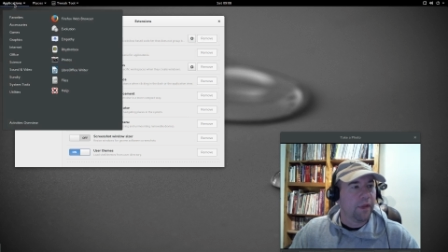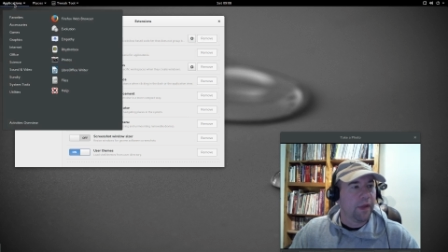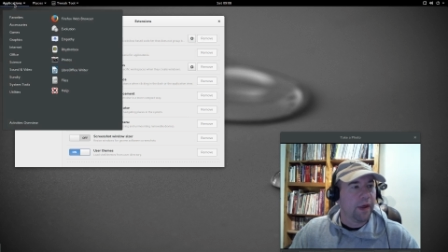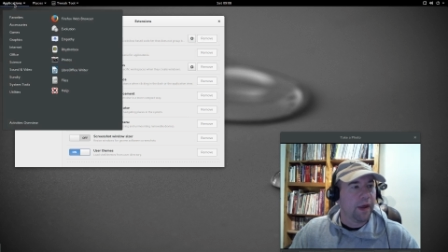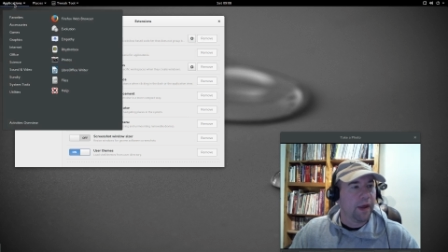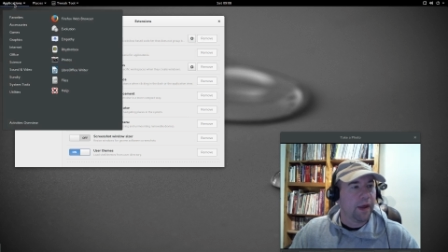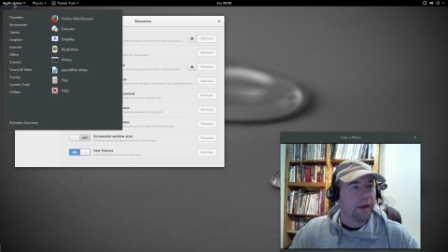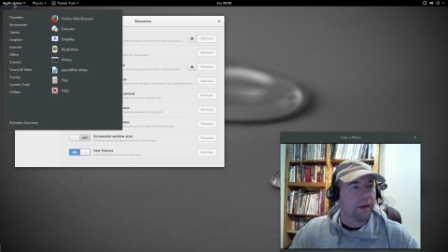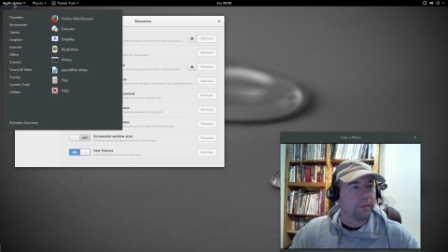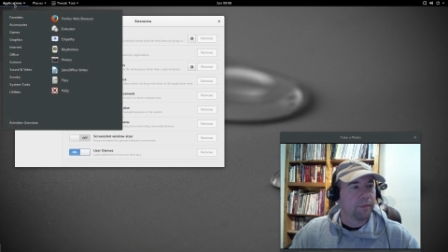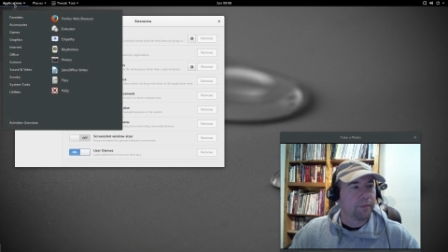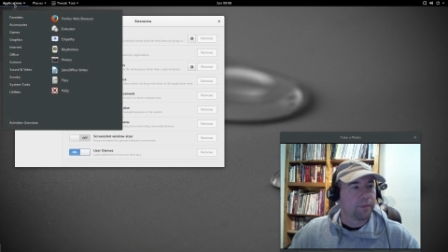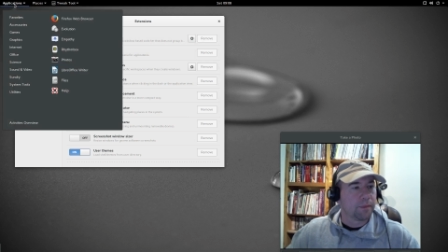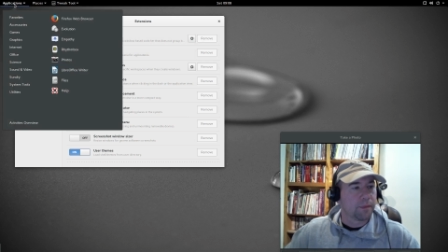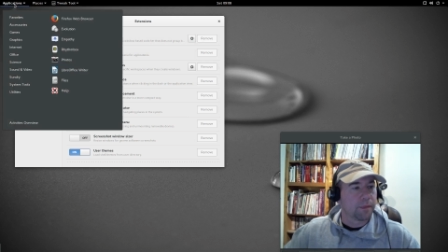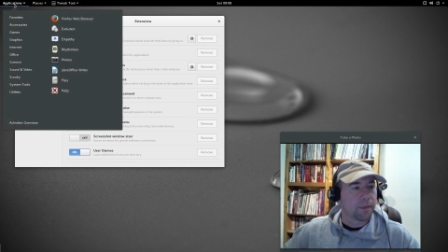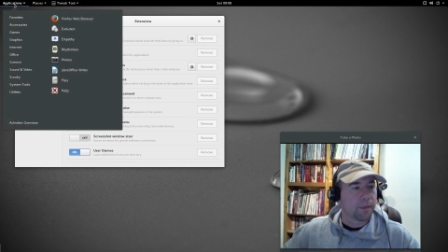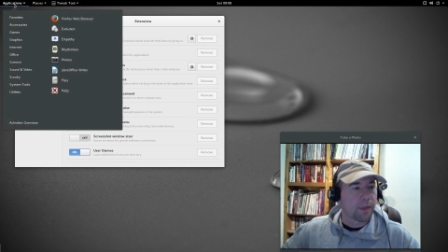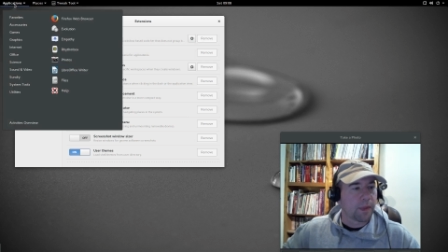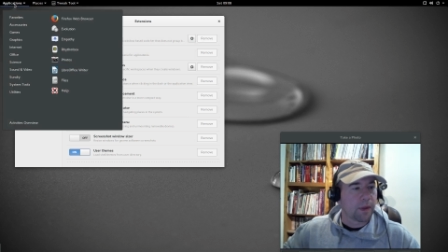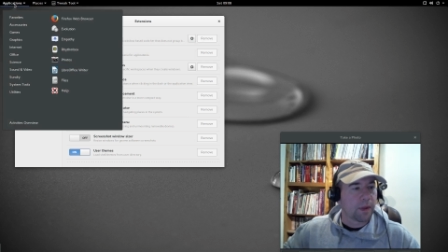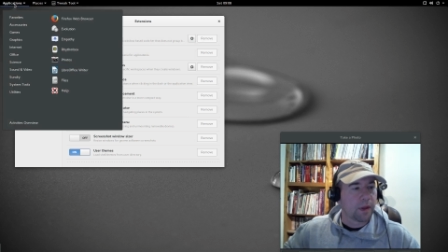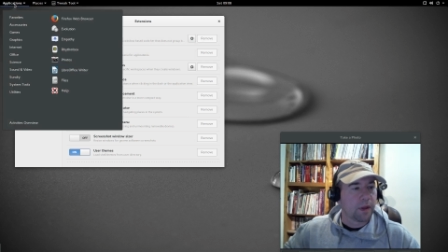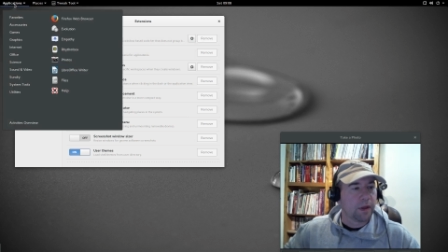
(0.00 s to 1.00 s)
that,
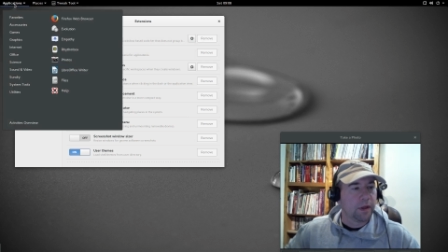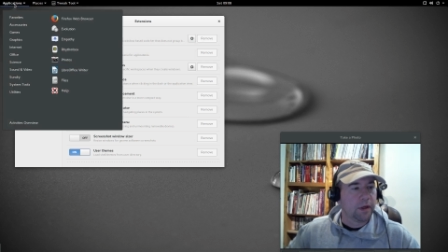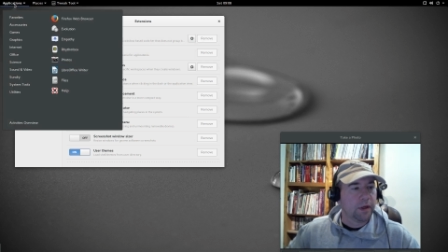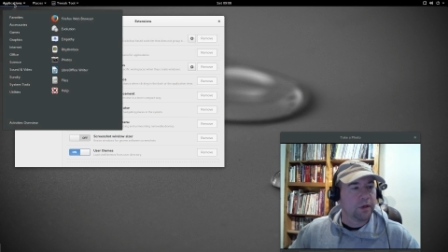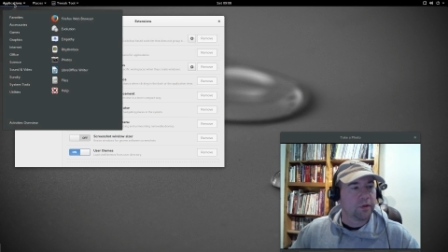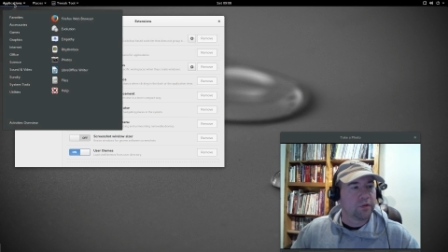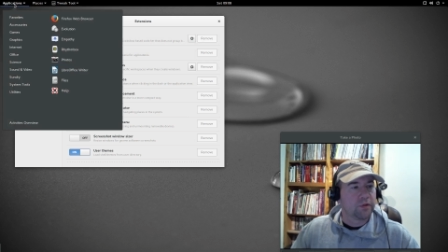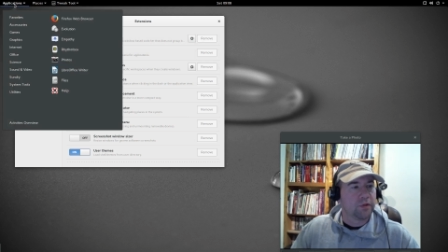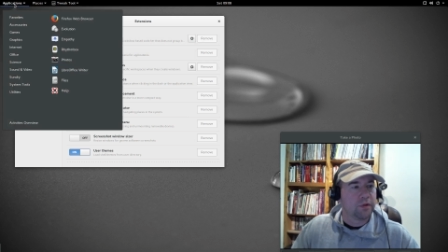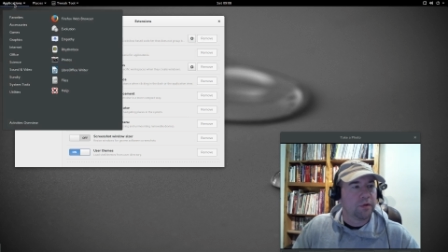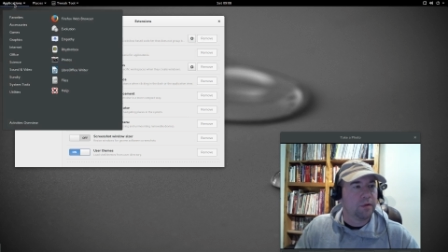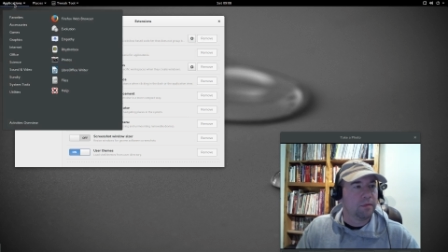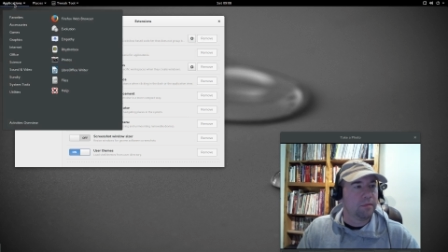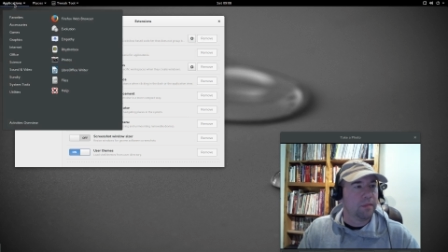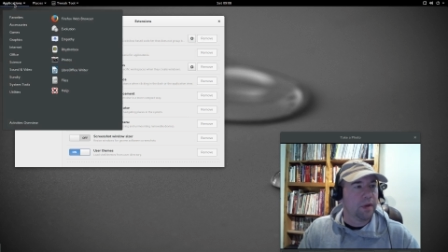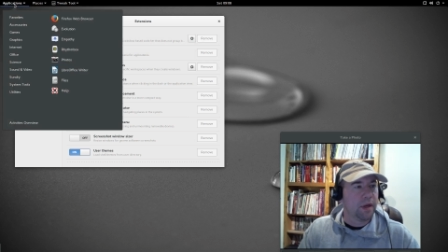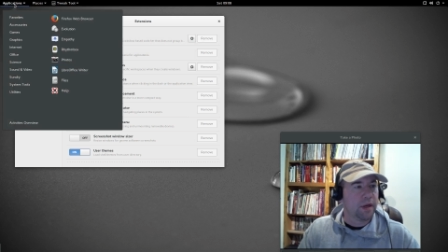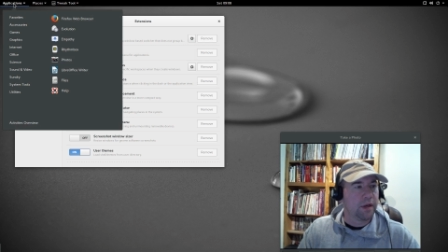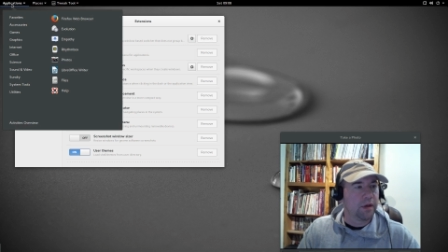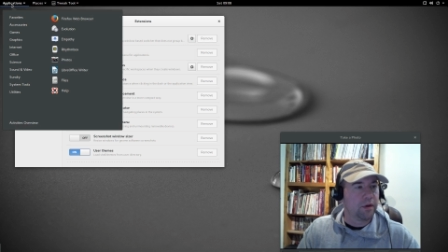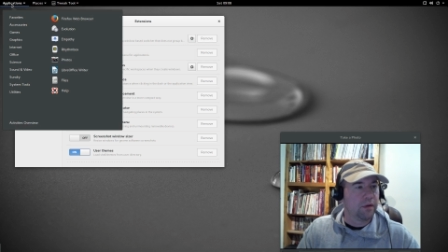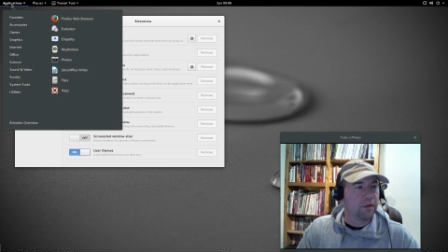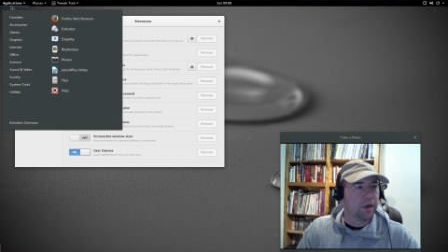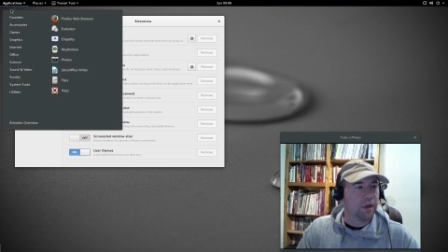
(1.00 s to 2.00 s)
here's the
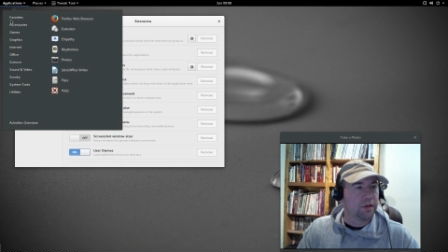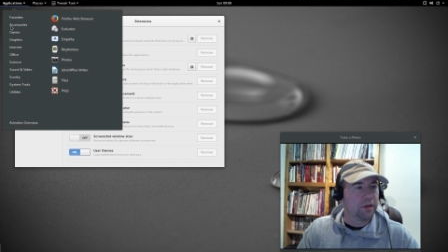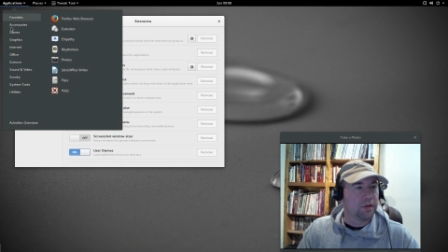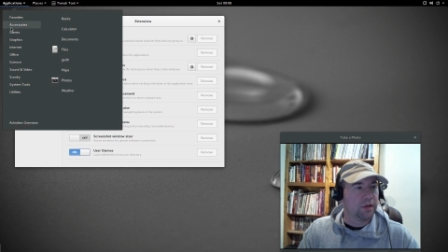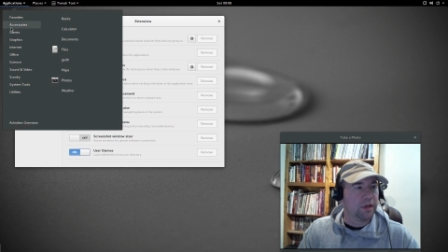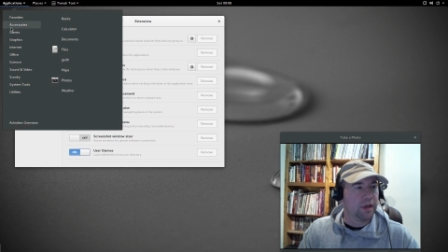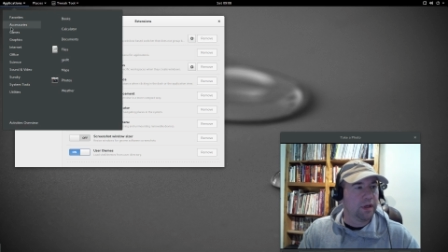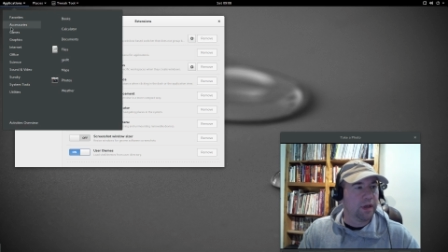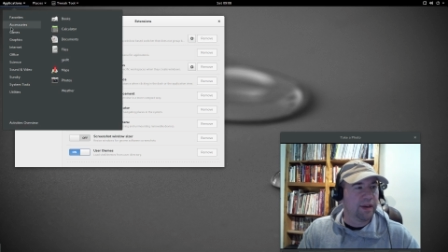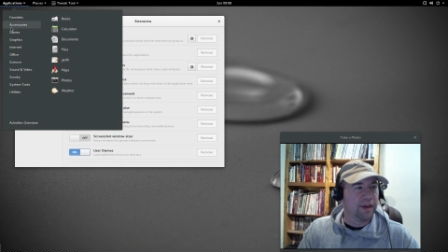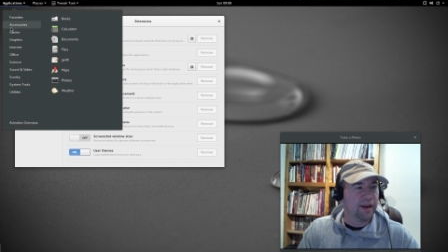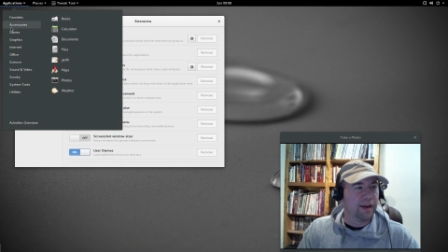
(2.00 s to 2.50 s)
menu that you get.